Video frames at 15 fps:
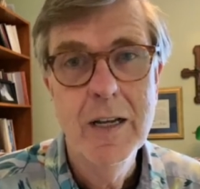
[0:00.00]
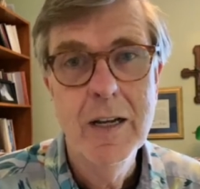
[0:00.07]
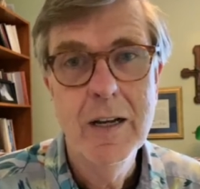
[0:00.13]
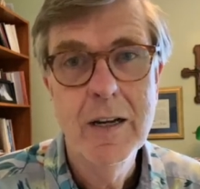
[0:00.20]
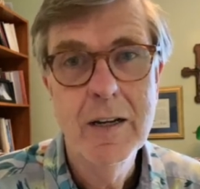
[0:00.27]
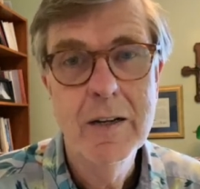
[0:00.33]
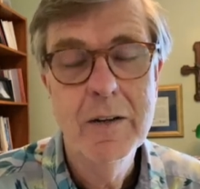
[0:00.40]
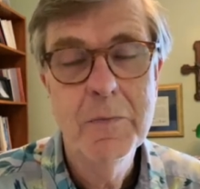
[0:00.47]

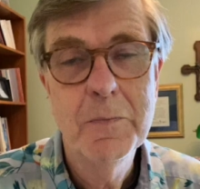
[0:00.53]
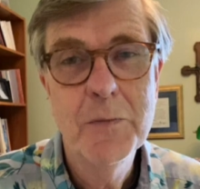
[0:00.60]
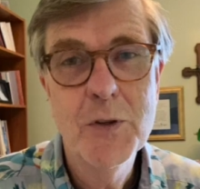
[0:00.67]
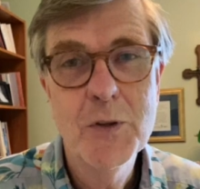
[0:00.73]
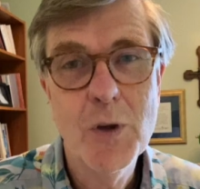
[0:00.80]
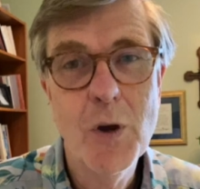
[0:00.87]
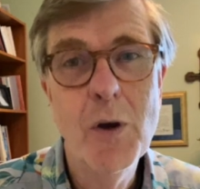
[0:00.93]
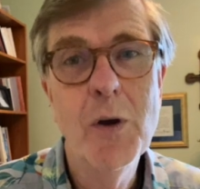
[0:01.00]

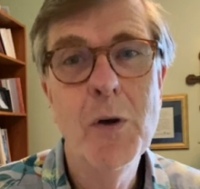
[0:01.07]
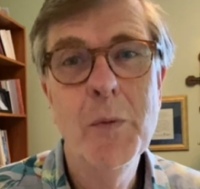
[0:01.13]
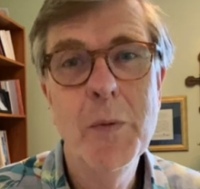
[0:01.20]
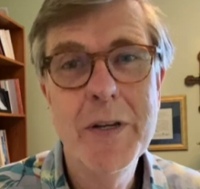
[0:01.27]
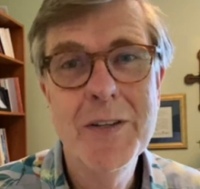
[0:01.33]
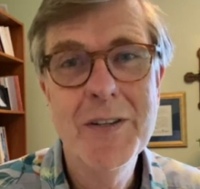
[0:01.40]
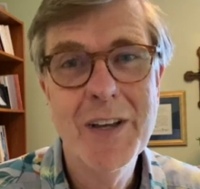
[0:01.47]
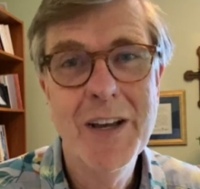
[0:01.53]
There's
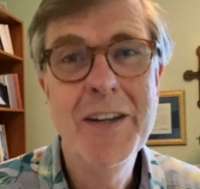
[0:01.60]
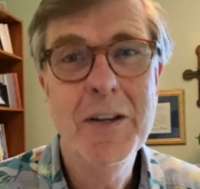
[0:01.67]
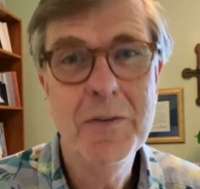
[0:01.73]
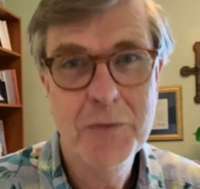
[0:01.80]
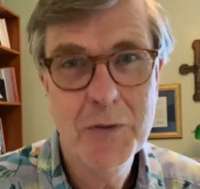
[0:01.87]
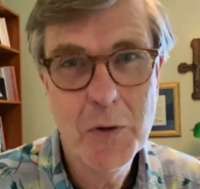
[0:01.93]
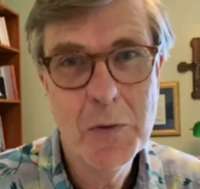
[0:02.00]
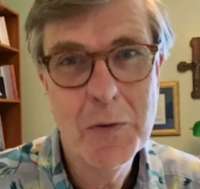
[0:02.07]
always
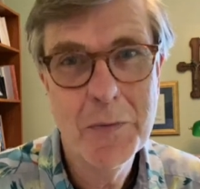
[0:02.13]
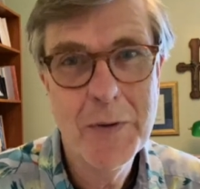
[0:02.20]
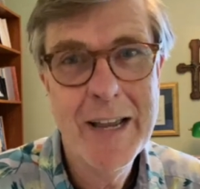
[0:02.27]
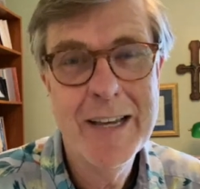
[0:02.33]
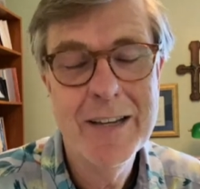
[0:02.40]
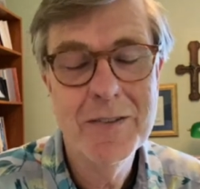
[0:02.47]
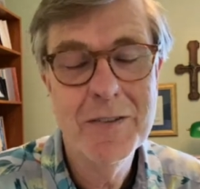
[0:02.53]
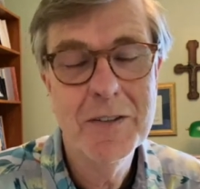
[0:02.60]
enough to go
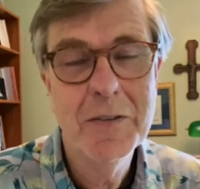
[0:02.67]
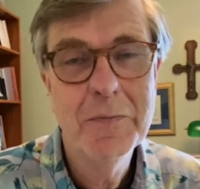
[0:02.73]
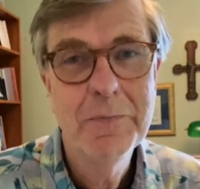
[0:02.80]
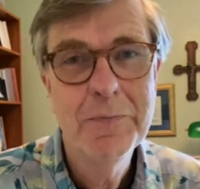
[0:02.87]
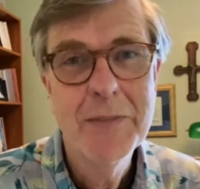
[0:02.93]
around.